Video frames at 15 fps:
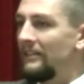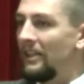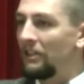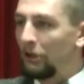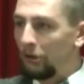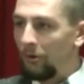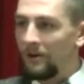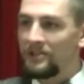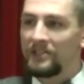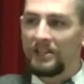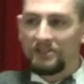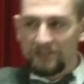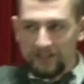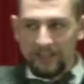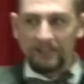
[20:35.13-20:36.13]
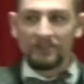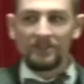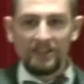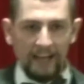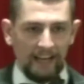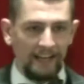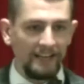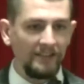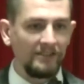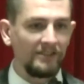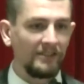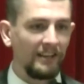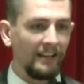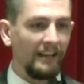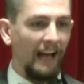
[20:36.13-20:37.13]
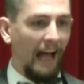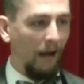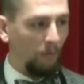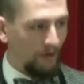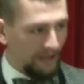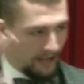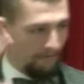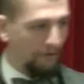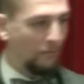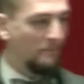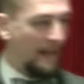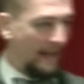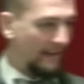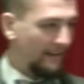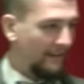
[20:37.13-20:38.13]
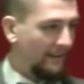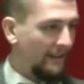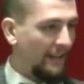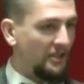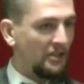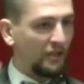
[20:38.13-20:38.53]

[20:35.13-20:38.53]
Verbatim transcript: That the Lord says, Six days I will give you manna,